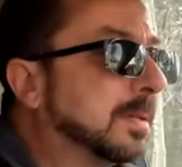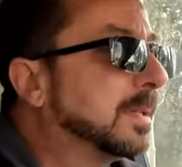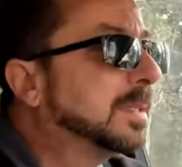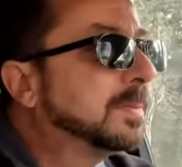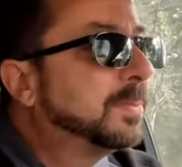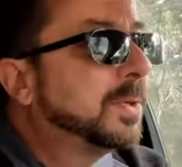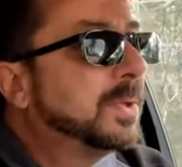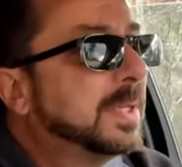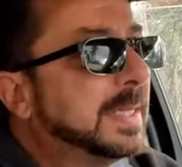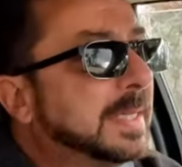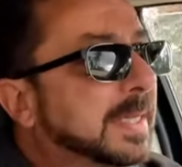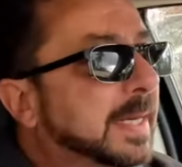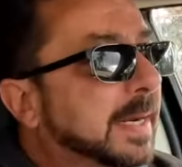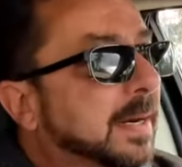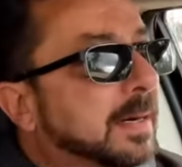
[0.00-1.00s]
Let's pull
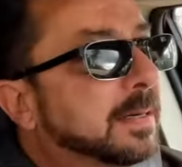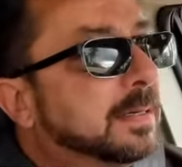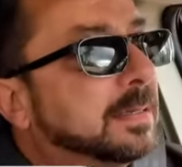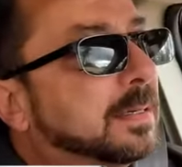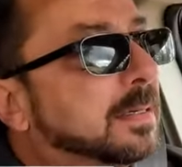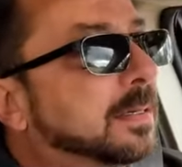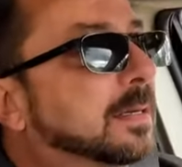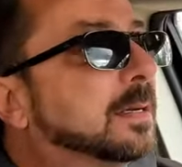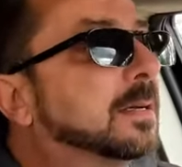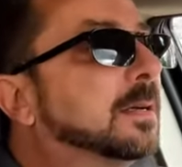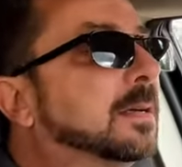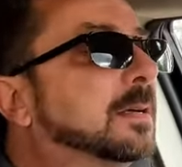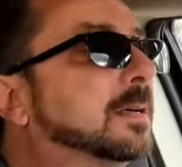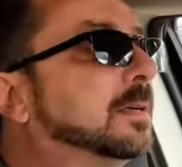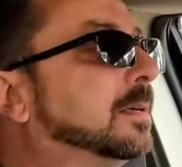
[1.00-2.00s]
in here.
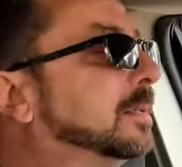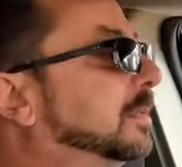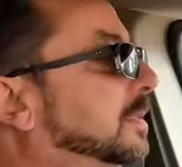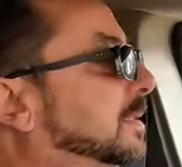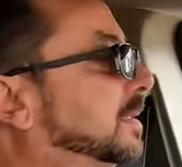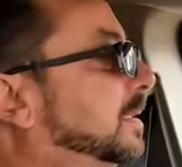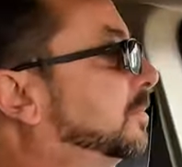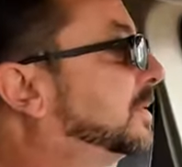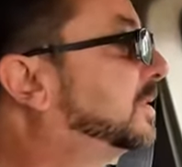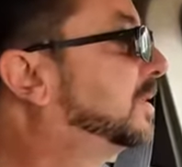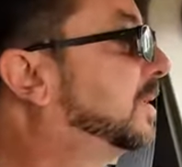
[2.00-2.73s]
Let's see what's